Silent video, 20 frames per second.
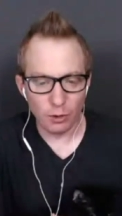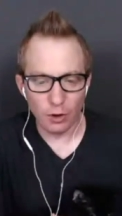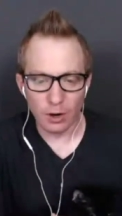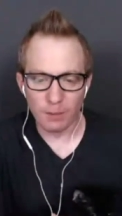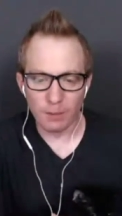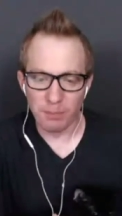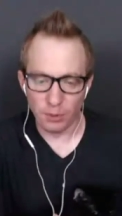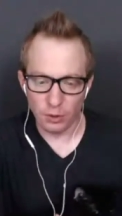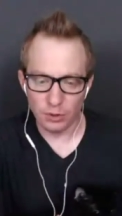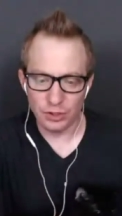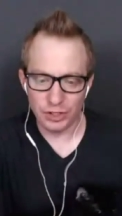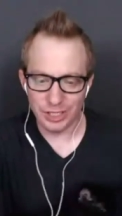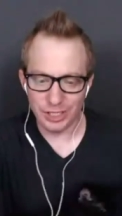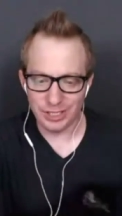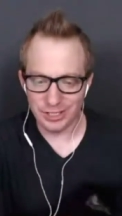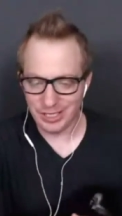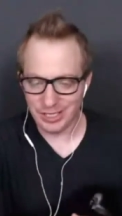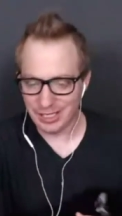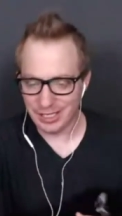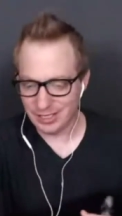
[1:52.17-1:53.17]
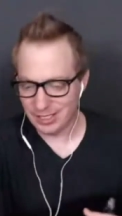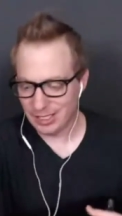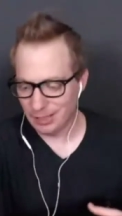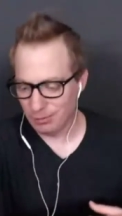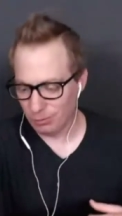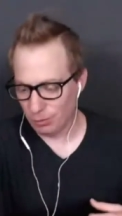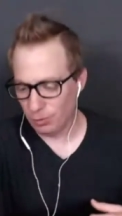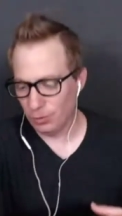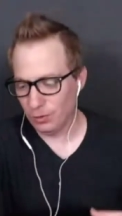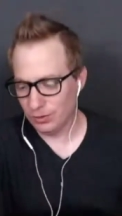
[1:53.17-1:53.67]
bullshit DNC
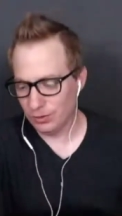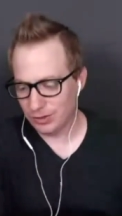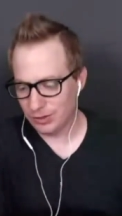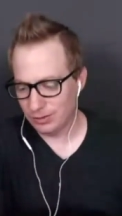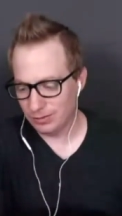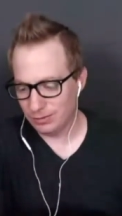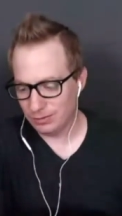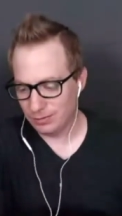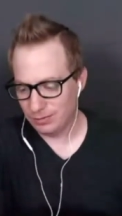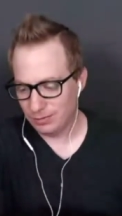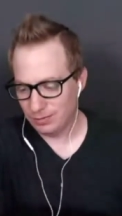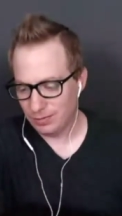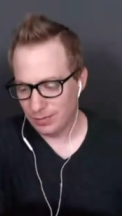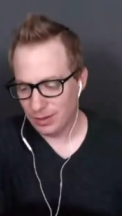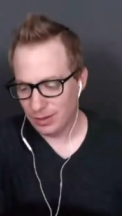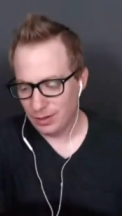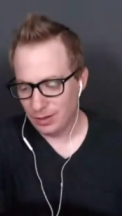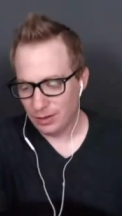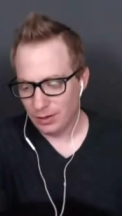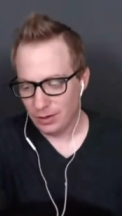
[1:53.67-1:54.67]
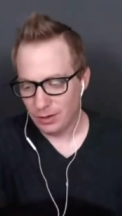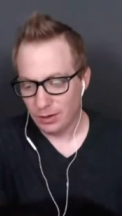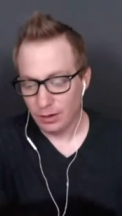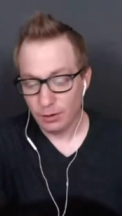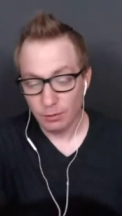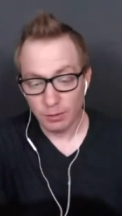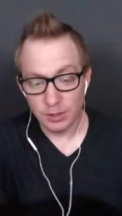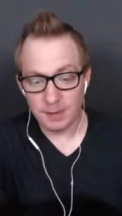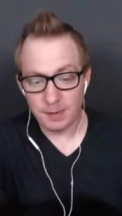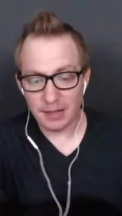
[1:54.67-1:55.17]
rules,
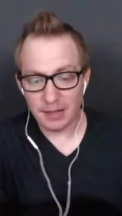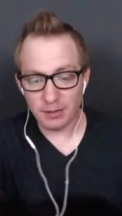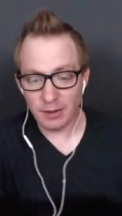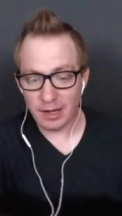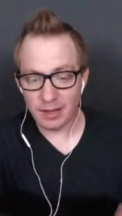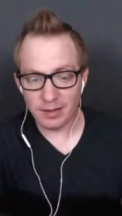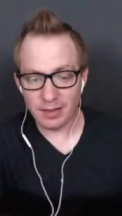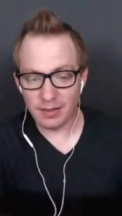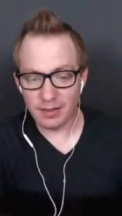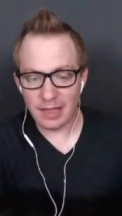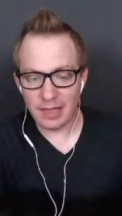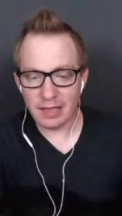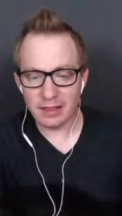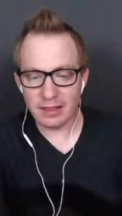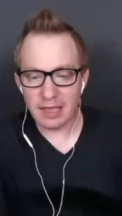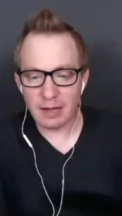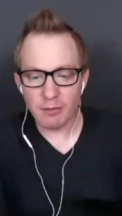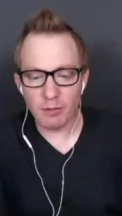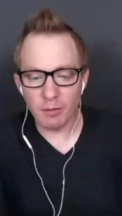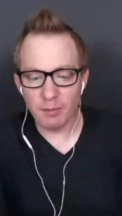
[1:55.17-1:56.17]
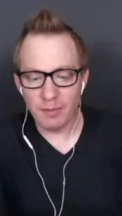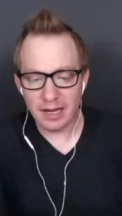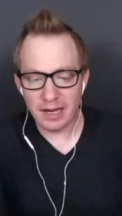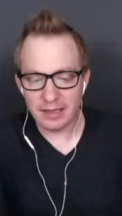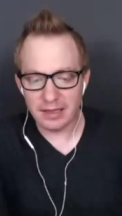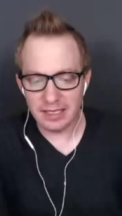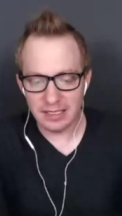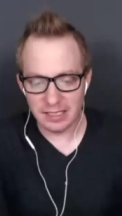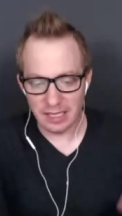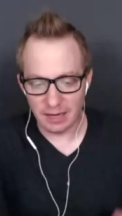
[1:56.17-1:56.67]
which, by the way, they will make
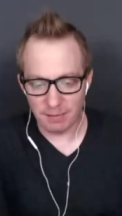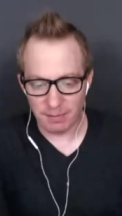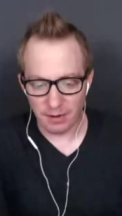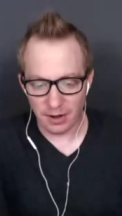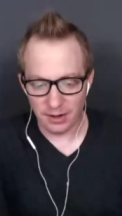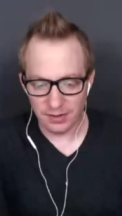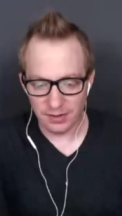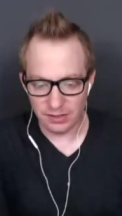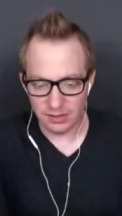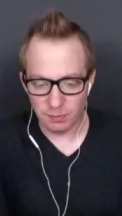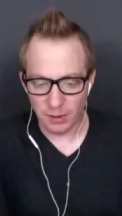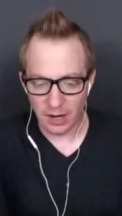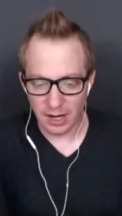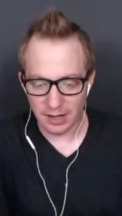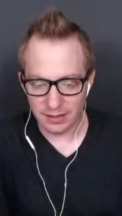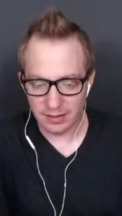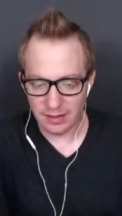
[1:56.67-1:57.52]
these up on the spot.